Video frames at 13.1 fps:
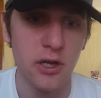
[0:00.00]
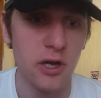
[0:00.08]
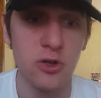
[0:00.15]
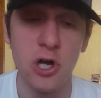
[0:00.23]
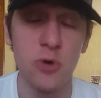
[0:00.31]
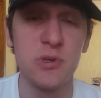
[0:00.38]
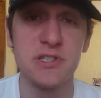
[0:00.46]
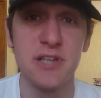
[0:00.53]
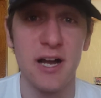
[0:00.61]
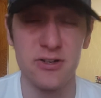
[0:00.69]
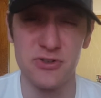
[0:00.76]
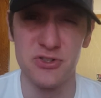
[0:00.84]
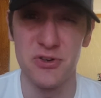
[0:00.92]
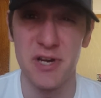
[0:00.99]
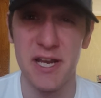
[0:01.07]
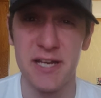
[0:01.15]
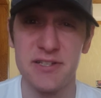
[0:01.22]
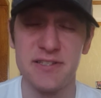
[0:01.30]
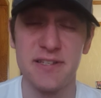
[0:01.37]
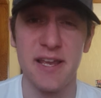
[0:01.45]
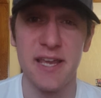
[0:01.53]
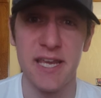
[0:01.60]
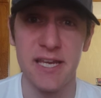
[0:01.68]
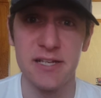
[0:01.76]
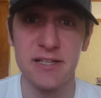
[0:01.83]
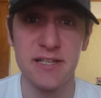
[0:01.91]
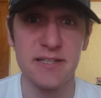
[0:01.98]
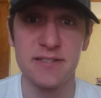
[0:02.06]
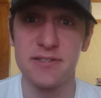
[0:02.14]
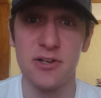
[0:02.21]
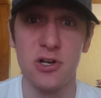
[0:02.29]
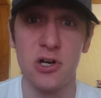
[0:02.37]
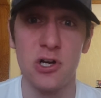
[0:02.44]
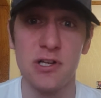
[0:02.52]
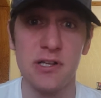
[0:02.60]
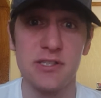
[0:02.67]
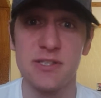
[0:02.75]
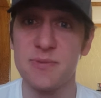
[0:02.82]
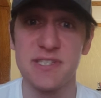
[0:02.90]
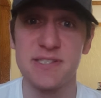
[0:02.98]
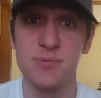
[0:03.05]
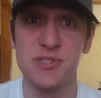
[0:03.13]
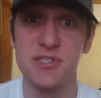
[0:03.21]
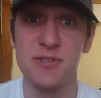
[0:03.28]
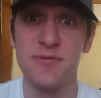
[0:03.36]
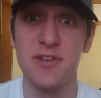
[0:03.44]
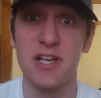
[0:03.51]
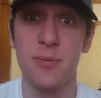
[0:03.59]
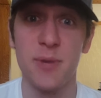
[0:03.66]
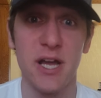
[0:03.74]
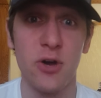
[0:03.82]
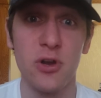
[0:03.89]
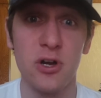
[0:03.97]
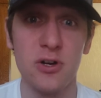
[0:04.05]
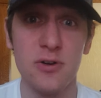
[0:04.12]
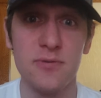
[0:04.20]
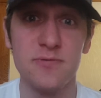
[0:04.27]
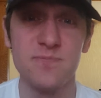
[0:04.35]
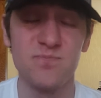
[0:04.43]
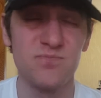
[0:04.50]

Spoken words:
Along with Doctor Strange saying he saw a specific amount of